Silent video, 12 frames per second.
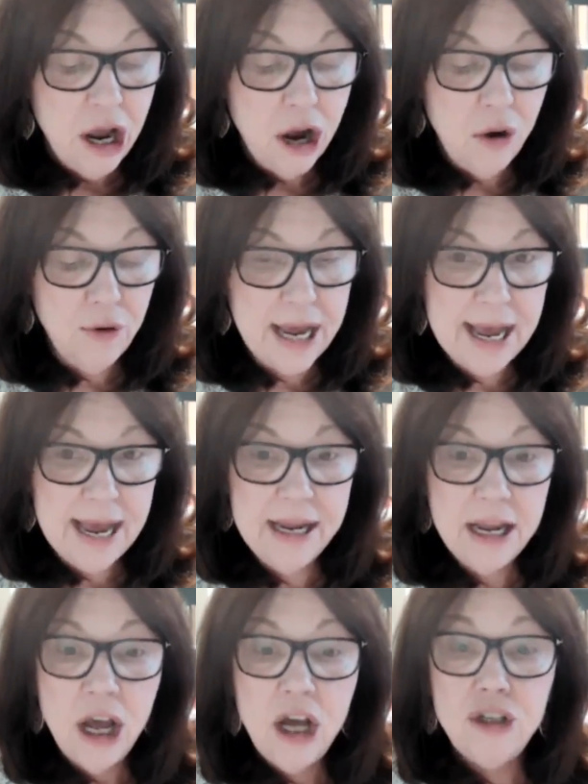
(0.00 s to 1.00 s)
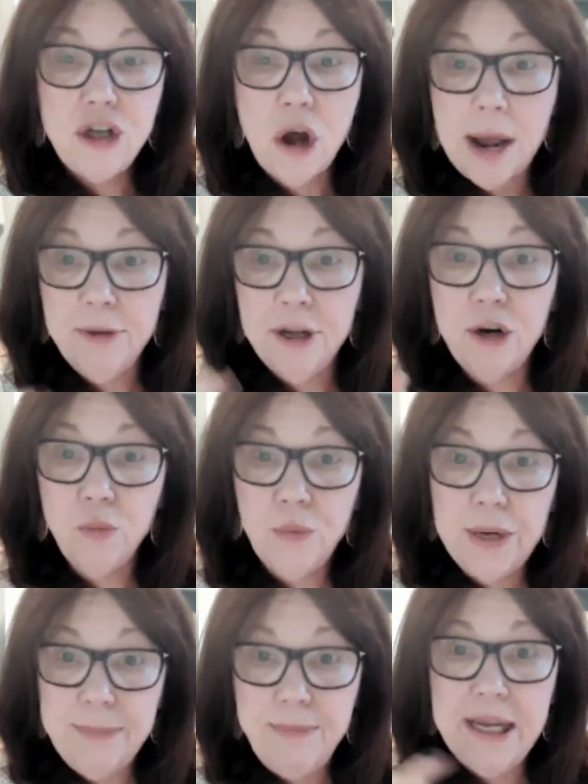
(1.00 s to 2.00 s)
Okay, so I'm going to
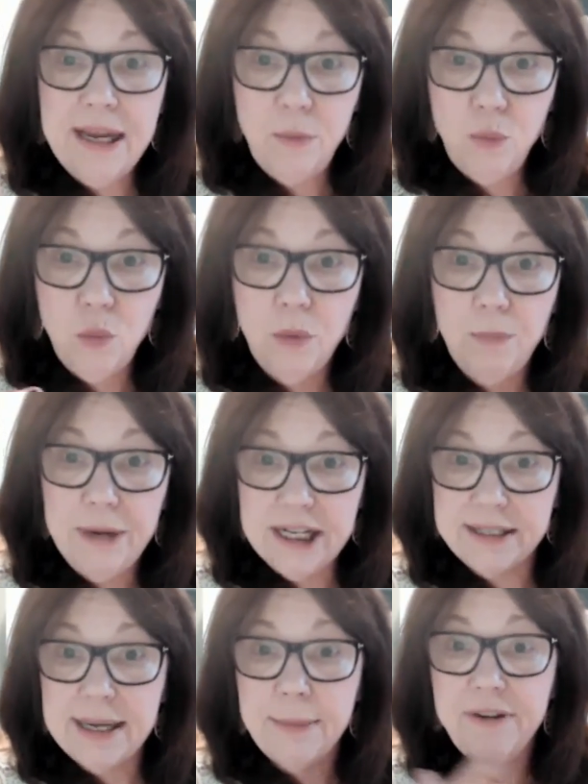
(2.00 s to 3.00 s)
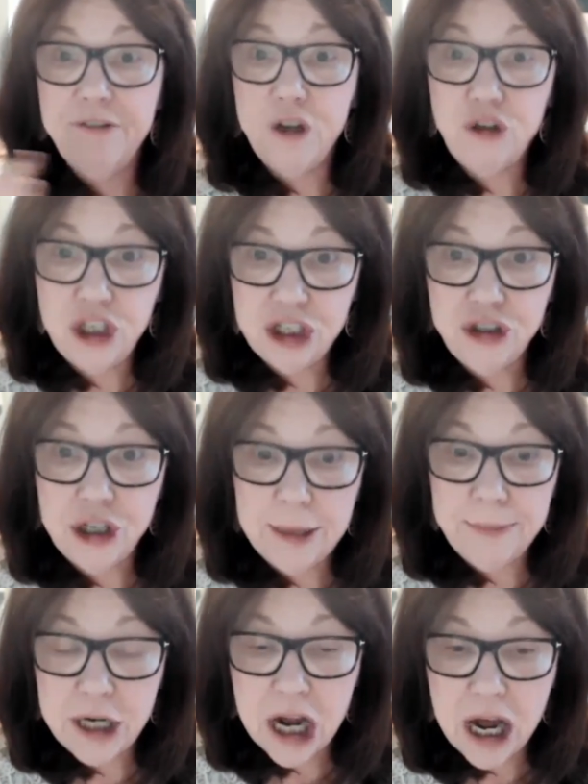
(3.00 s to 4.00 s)
repeat because some of you just
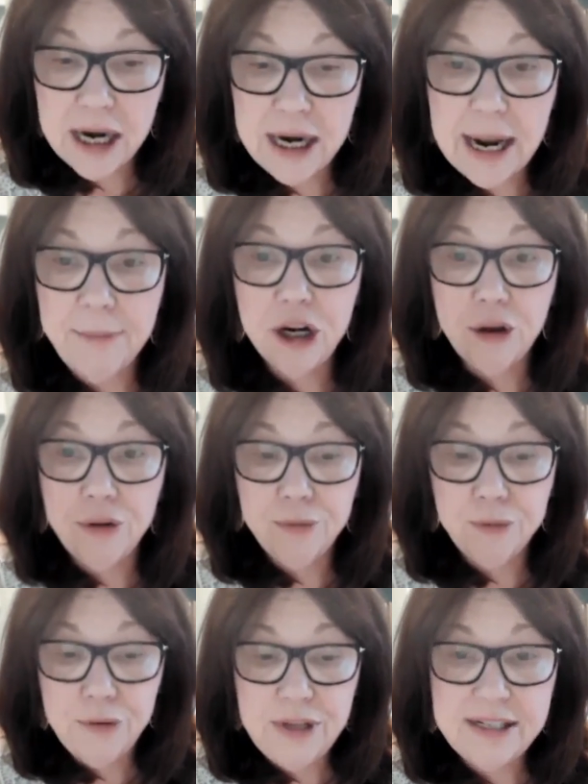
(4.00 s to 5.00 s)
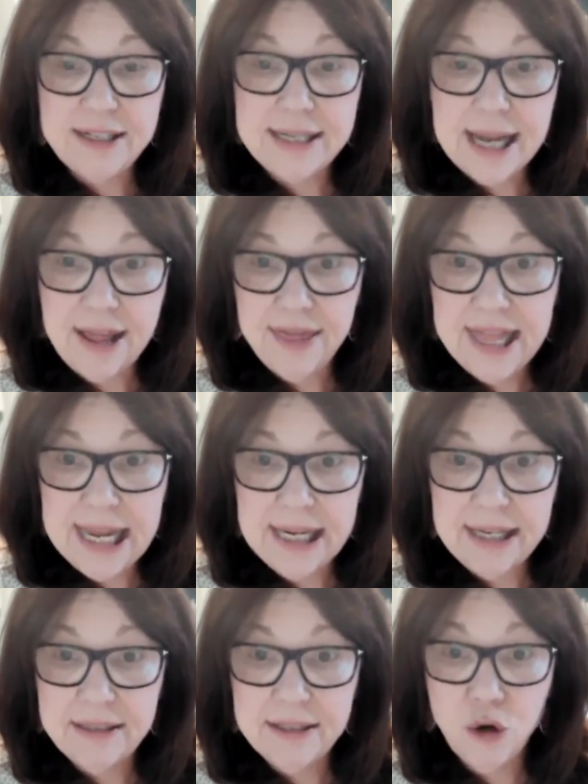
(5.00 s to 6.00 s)
jumped on. I'm going to go through these 10
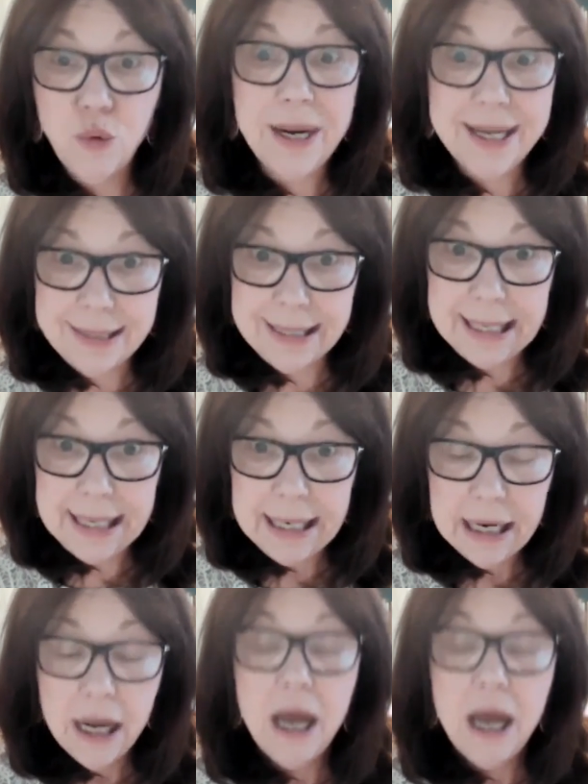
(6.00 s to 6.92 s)
things quickly.